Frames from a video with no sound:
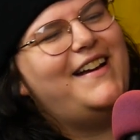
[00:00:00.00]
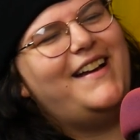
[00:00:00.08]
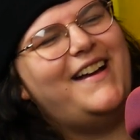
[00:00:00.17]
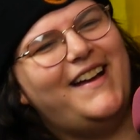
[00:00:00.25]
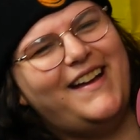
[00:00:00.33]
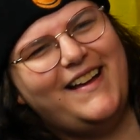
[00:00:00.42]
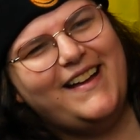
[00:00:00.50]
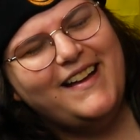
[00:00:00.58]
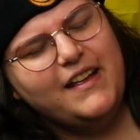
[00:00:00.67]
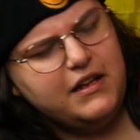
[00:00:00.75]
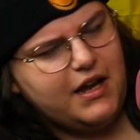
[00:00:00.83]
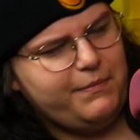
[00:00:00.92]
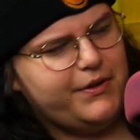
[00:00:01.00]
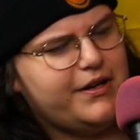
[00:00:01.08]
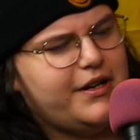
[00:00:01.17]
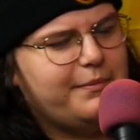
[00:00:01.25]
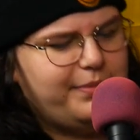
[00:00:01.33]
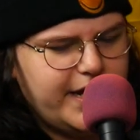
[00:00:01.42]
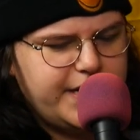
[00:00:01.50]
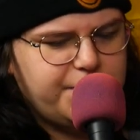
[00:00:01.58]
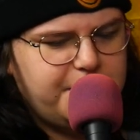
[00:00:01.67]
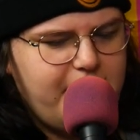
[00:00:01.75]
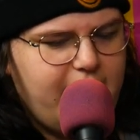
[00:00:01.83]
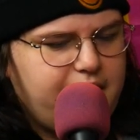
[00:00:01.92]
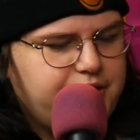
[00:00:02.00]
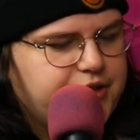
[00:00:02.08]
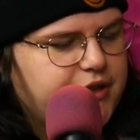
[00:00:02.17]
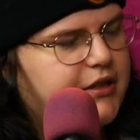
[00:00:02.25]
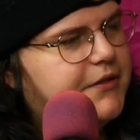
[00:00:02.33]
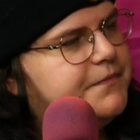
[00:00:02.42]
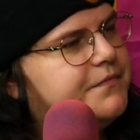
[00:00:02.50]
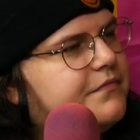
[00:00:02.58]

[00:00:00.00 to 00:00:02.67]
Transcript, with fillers: I'm gonna complain to a manager.